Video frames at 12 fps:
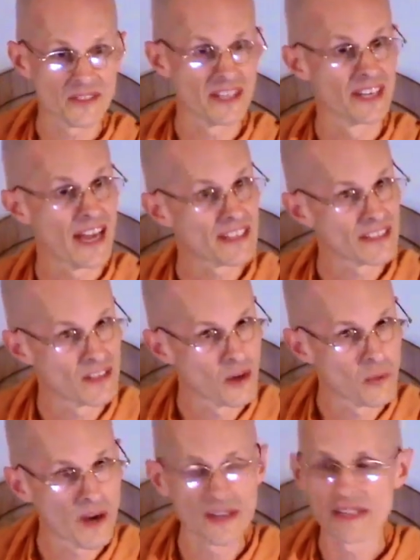in
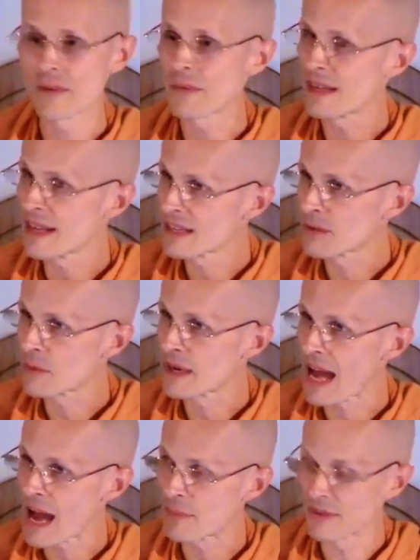1901, he related what
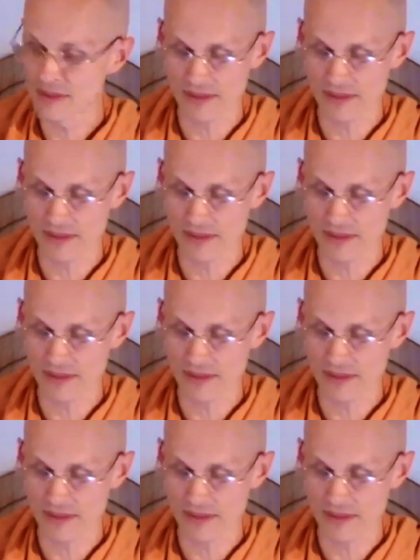happened